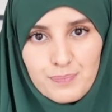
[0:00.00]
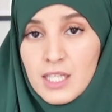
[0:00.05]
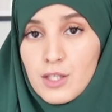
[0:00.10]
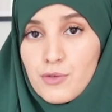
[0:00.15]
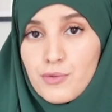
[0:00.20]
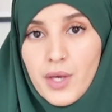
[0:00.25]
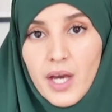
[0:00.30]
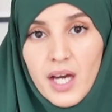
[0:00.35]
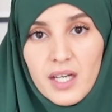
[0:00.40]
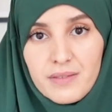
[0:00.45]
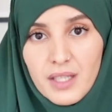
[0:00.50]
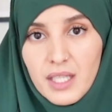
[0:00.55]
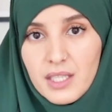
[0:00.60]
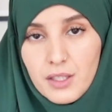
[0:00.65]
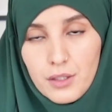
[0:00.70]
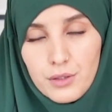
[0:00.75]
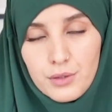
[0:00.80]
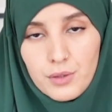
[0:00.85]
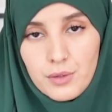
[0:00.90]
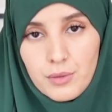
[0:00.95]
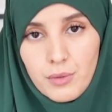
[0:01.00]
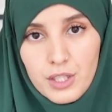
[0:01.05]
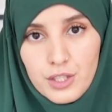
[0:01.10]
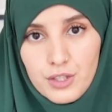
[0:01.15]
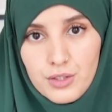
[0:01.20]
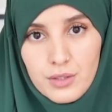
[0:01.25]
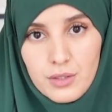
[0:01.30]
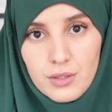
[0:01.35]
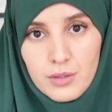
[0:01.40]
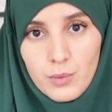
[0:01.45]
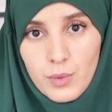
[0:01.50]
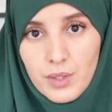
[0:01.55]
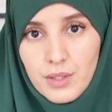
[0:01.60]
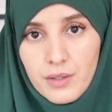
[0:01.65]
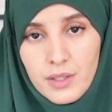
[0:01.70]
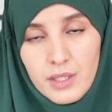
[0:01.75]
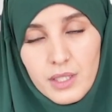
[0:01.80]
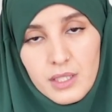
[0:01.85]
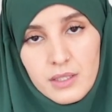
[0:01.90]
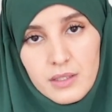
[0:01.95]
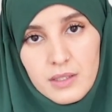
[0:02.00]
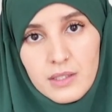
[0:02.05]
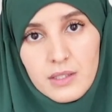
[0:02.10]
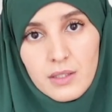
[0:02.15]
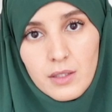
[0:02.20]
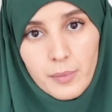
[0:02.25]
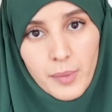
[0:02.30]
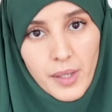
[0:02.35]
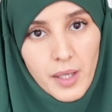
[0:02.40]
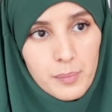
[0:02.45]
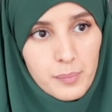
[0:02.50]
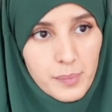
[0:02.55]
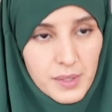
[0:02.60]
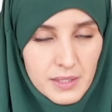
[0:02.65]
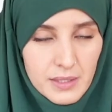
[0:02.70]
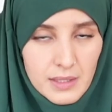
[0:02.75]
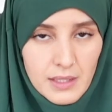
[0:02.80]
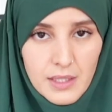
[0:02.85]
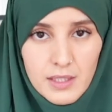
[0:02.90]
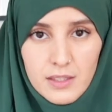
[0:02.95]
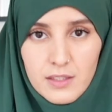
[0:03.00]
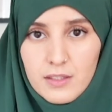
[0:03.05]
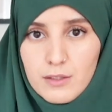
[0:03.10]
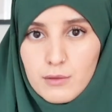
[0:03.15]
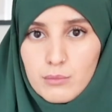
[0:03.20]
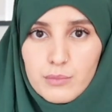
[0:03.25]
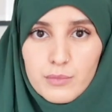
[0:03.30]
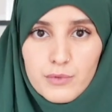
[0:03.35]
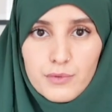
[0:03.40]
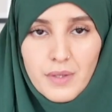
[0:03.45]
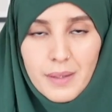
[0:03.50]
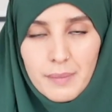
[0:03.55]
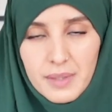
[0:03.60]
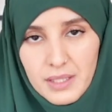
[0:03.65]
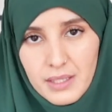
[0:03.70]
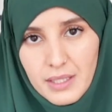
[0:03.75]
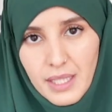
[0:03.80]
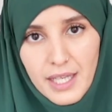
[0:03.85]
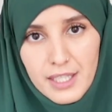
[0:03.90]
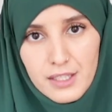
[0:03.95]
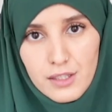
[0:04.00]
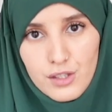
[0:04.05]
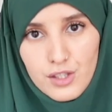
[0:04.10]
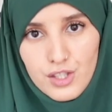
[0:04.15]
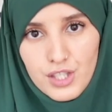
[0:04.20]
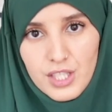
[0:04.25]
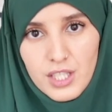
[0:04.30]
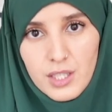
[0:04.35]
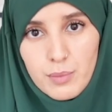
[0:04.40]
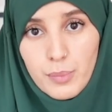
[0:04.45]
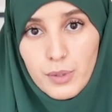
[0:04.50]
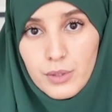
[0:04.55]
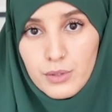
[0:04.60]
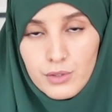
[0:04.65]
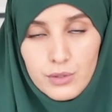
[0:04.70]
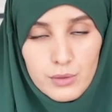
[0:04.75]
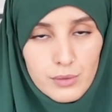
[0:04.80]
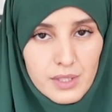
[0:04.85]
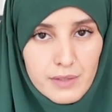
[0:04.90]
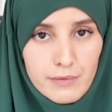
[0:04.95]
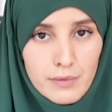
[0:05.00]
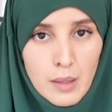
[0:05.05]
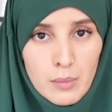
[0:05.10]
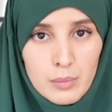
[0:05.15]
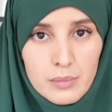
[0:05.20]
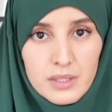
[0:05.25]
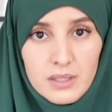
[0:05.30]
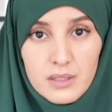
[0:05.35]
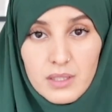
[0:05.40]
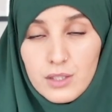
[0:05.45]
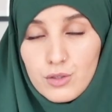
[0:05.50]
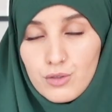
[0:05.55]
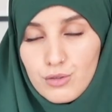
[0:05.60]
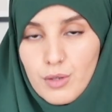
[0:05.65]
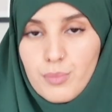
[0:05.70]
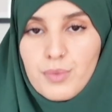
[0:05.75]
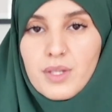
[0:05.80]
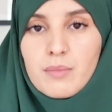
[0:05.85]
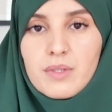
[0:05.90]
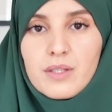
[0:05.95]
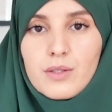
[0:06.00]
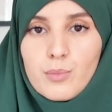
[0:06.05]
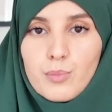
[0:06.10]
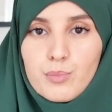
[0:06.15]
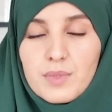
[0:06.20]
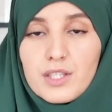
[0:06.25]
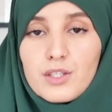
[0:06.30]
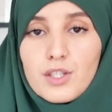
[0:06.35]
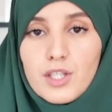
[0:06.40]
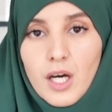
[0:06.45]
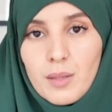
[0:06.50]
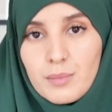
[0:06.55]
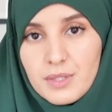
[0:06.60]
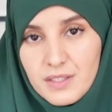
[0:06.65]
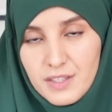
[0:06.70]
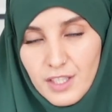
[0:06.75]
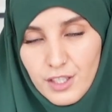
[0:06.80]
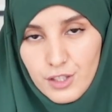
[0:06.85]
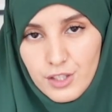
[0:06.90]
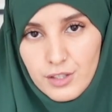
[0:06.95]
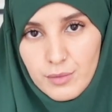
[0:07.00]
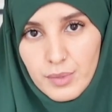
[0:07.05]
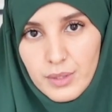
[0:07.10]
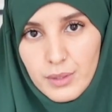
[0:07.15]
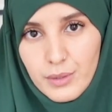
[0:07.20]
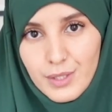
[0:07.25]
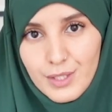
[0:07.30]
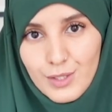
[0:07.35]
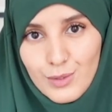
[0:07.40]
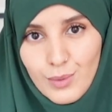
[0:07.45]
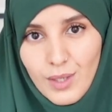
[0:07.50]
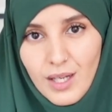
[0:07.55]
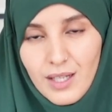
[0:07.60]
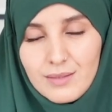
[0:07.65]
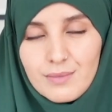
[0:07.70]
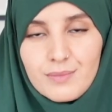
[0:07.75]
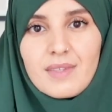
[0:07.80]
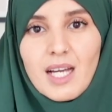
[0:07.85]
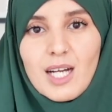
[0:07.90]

And if you have any other question, whether it's about business, feminine energy, personal development, then drop them in the comment section below as well.